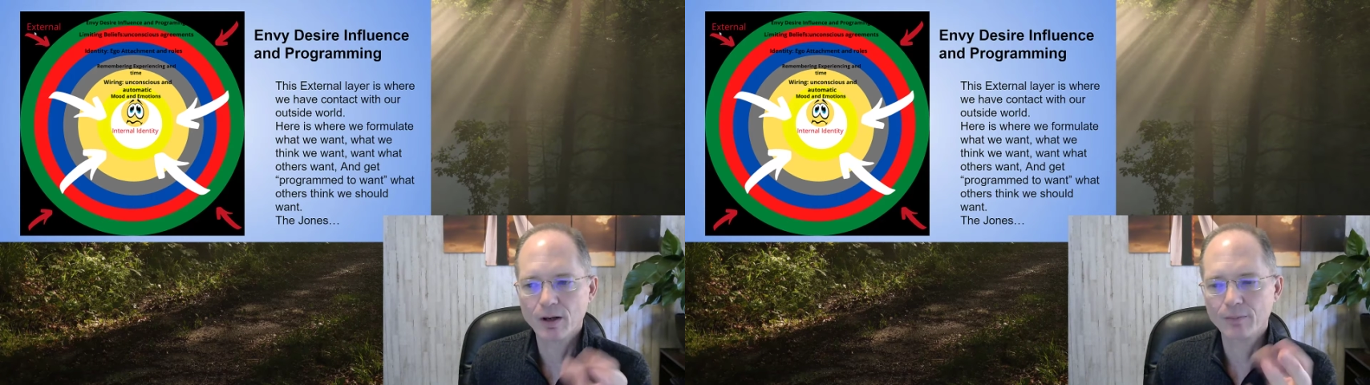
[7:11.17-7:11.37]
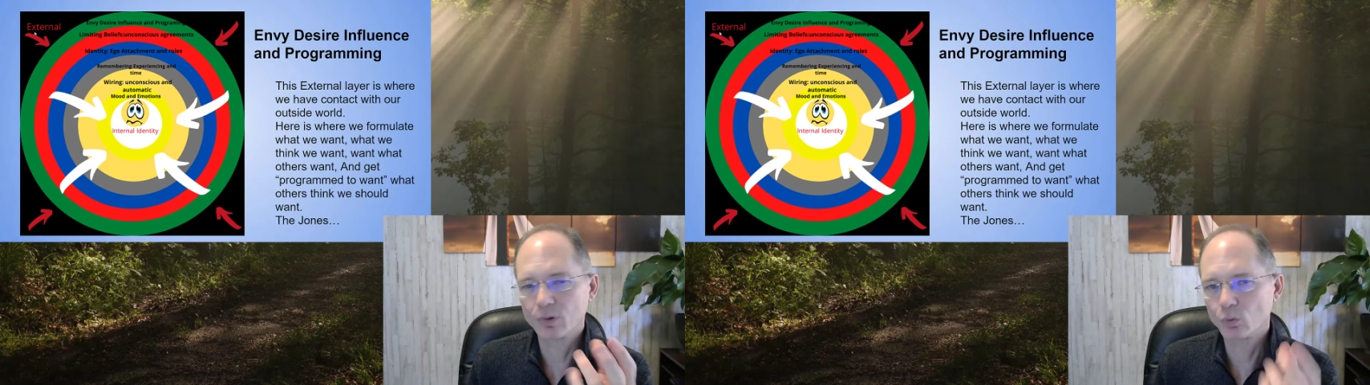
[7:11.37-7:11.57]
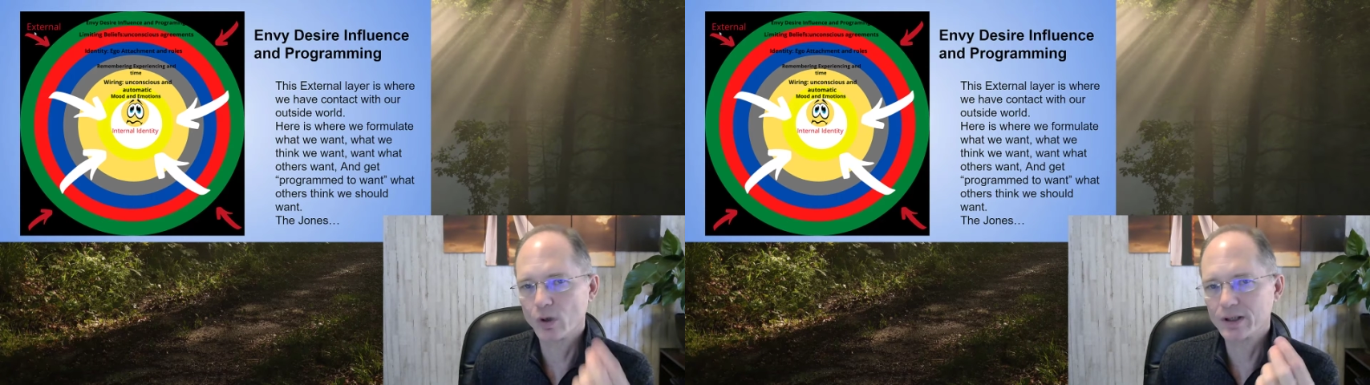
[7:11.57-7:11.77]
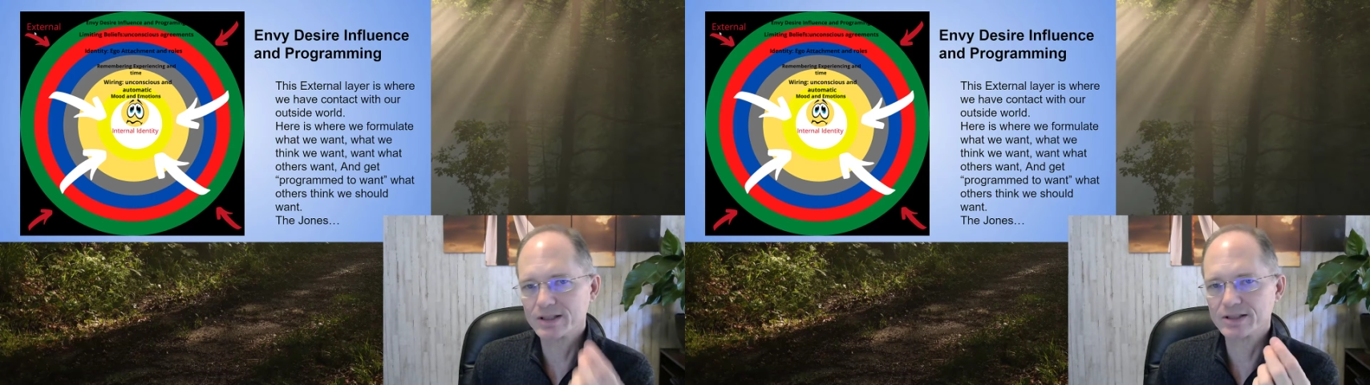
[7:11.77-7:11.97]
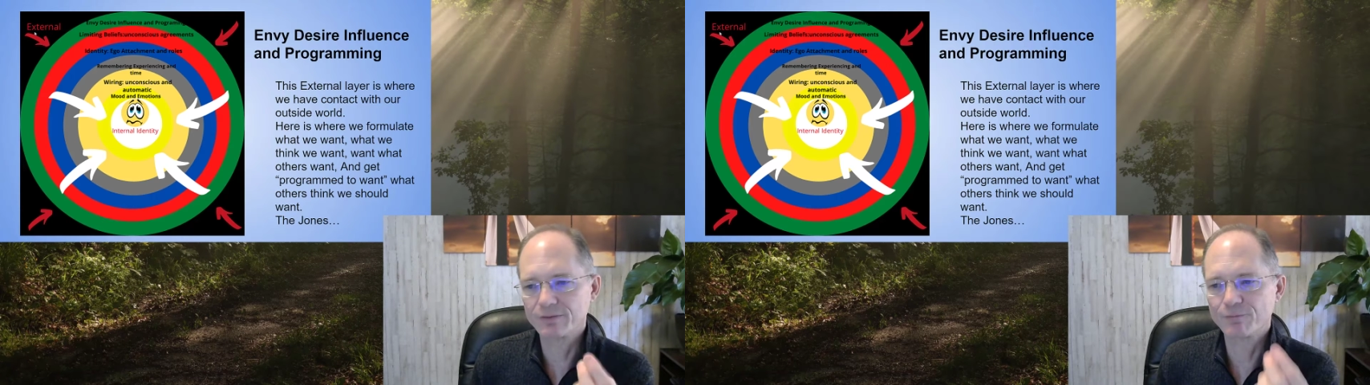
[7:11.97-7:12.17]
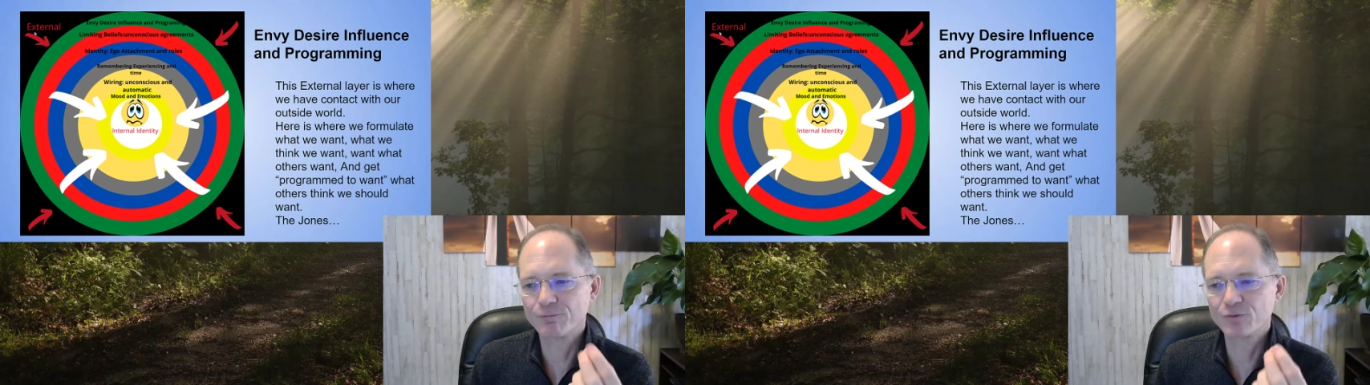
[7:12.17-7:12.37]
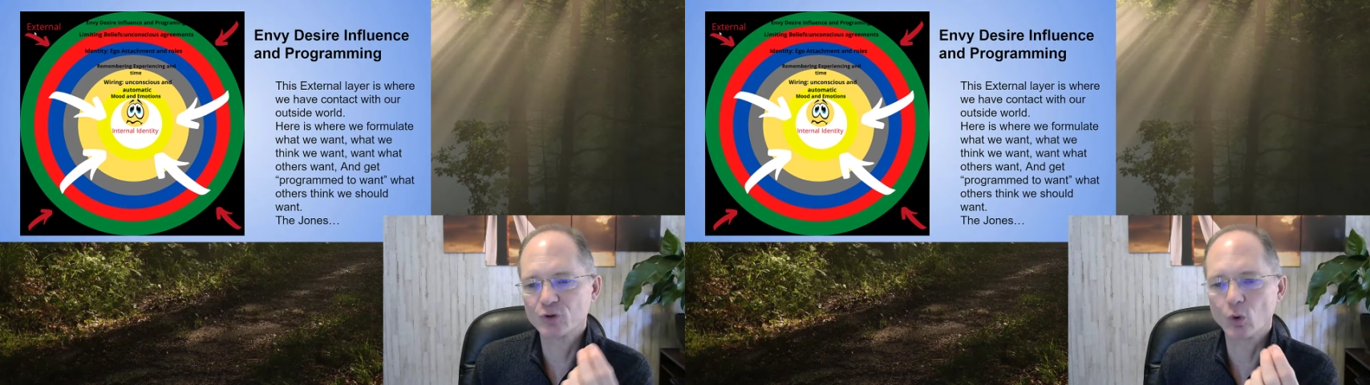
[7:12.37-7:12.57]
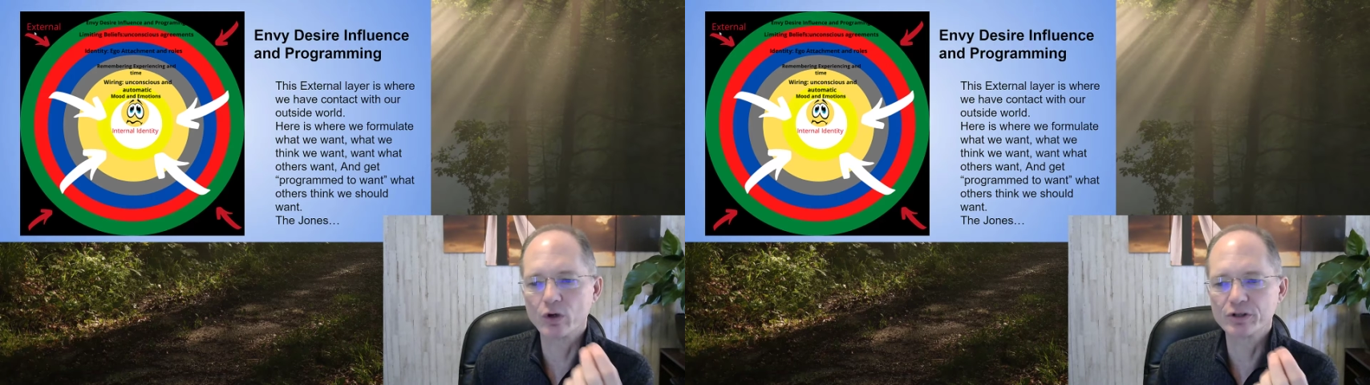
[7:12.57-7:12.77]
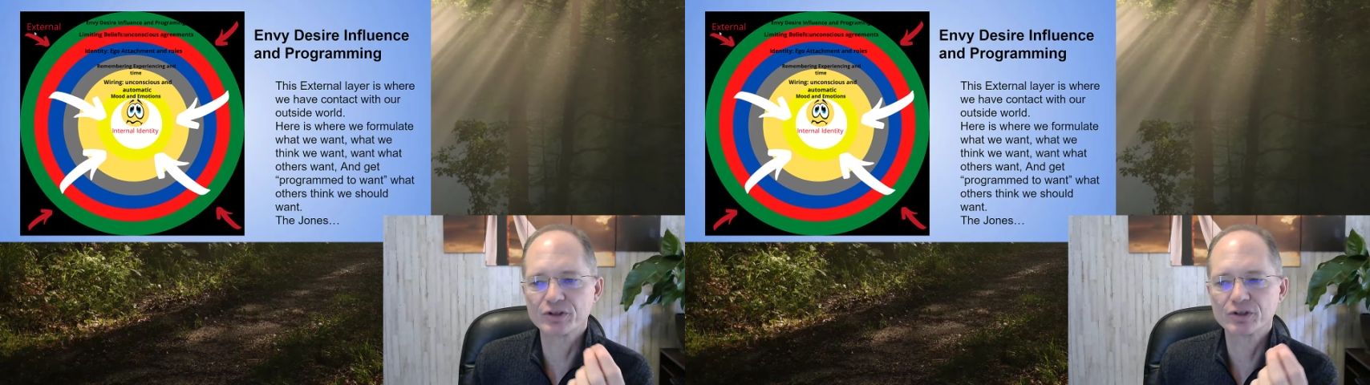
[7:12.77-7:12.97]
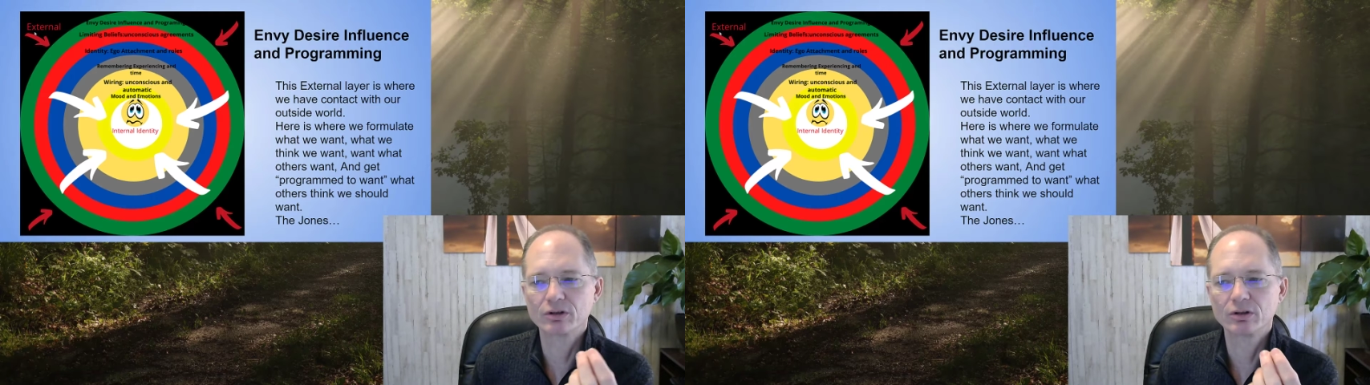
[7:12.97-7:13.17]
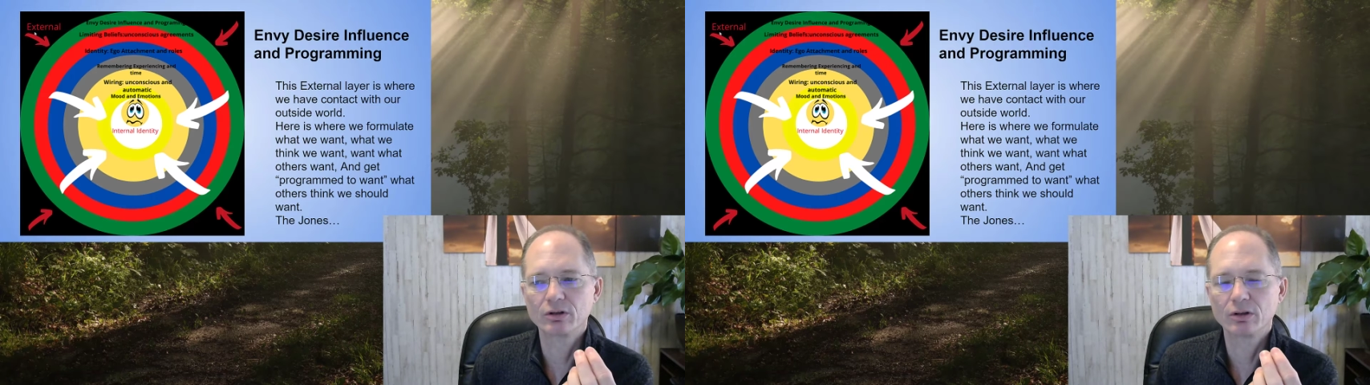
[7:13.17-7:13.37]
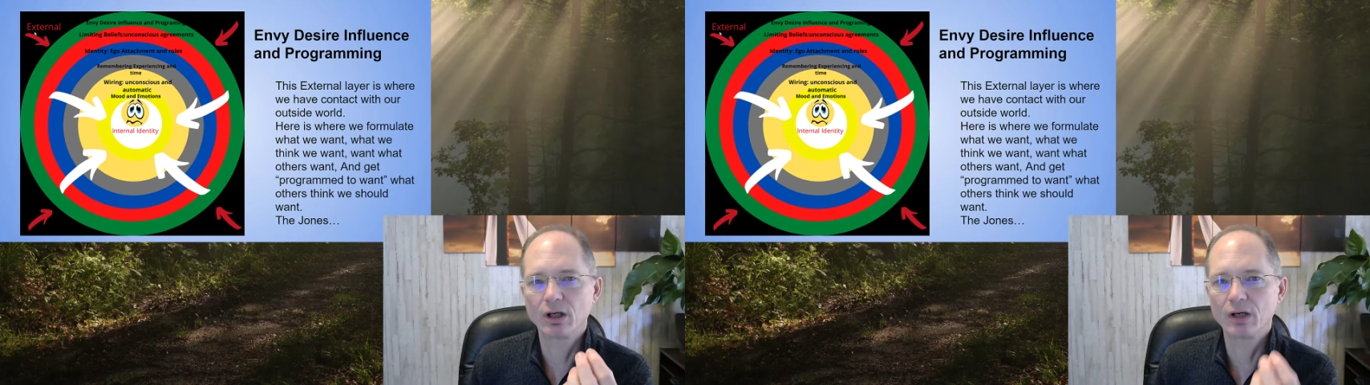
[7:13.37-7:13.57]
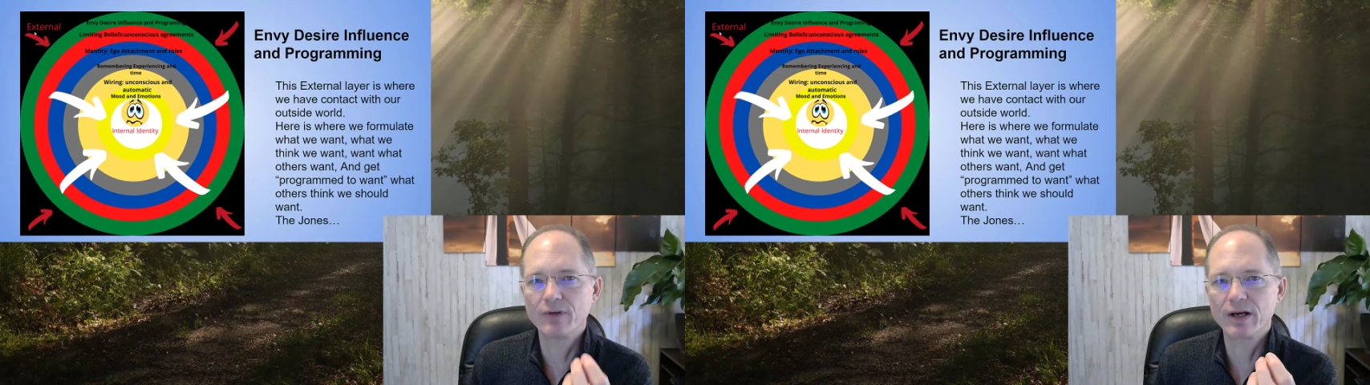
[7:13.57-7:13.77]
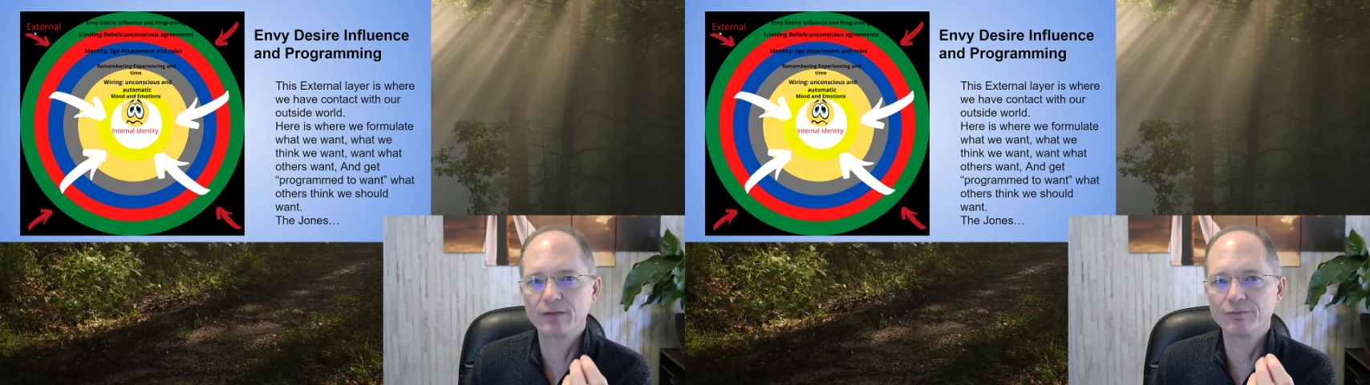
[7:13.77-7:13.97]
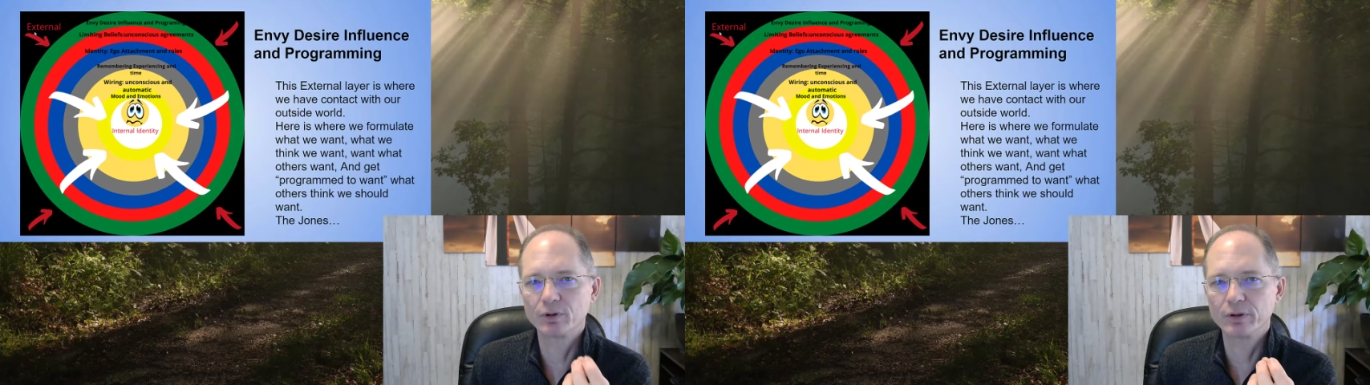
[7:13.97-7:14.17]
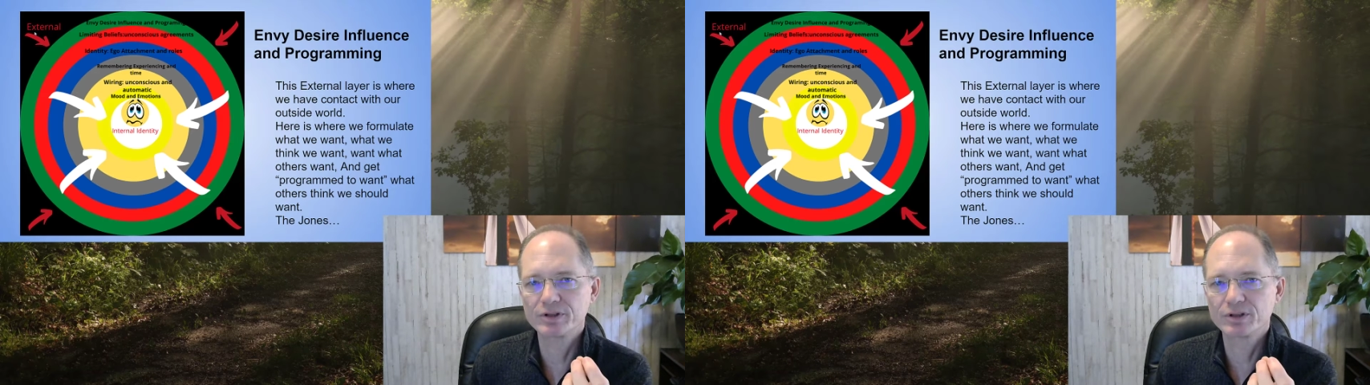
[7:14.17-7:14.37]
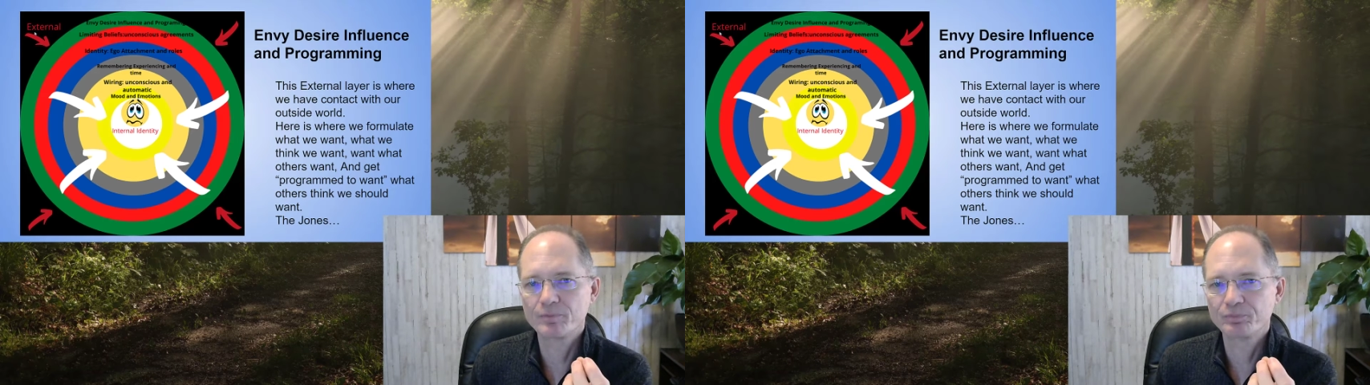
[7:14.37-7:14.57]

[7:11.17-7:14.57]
but what is the source of that influence?